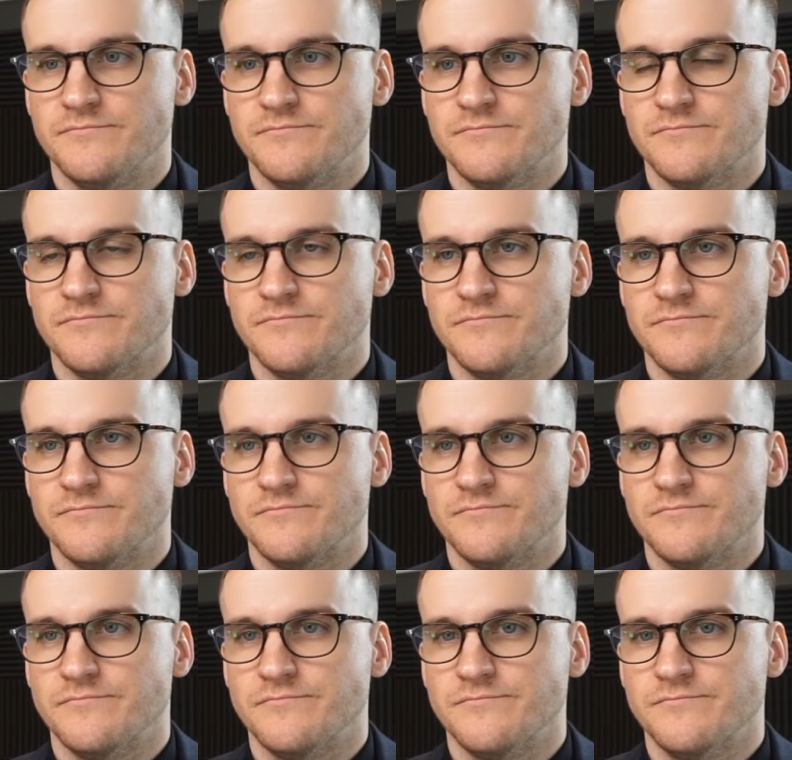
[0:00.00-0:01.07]

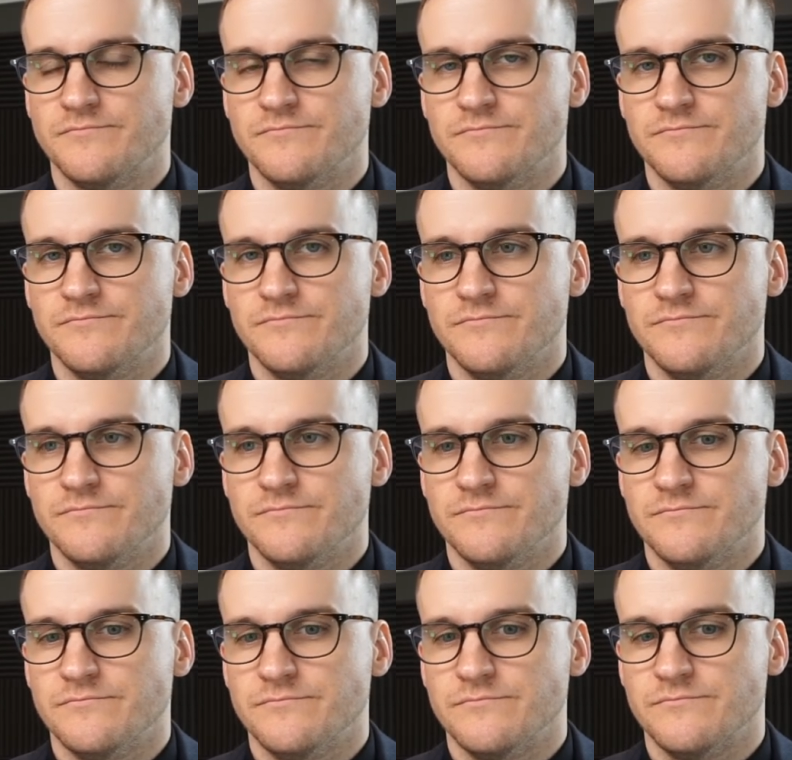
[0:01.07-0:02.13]

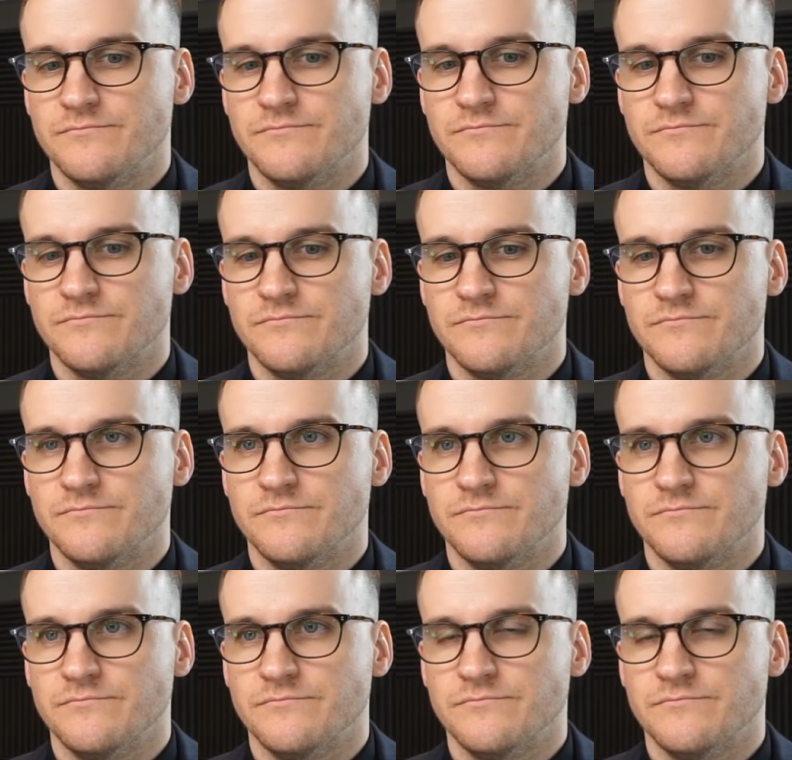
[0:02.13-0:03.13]
[no speech]